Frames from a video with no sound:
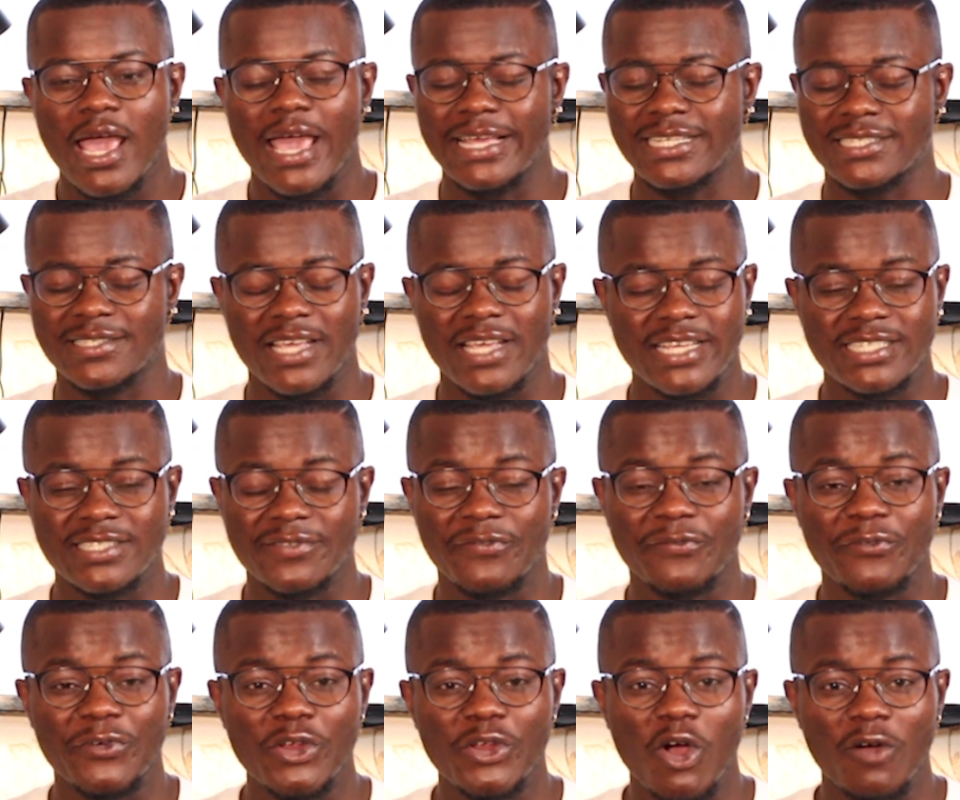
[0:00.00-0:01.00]
It's
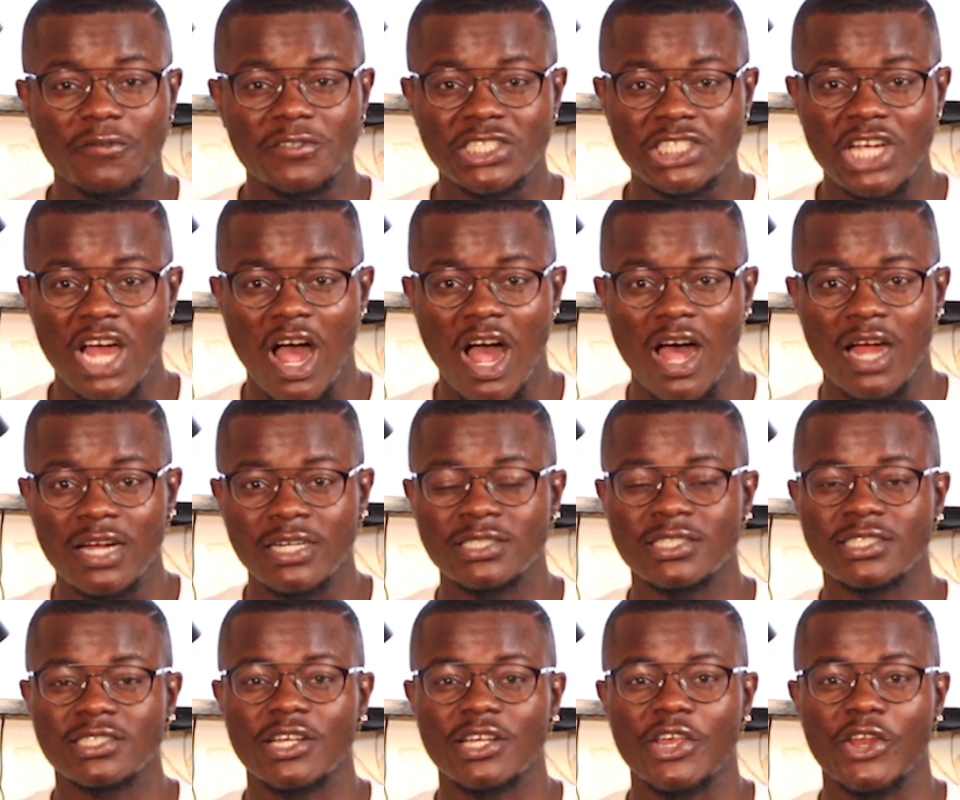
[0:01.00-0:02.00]
free of
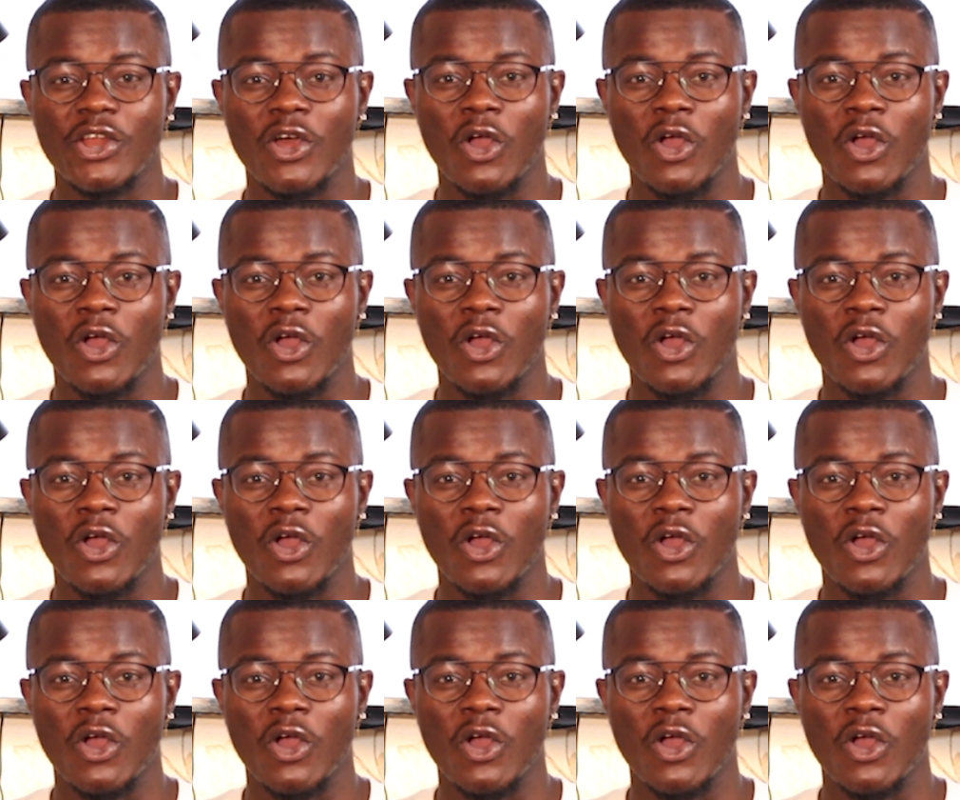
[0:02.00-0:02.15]
charge.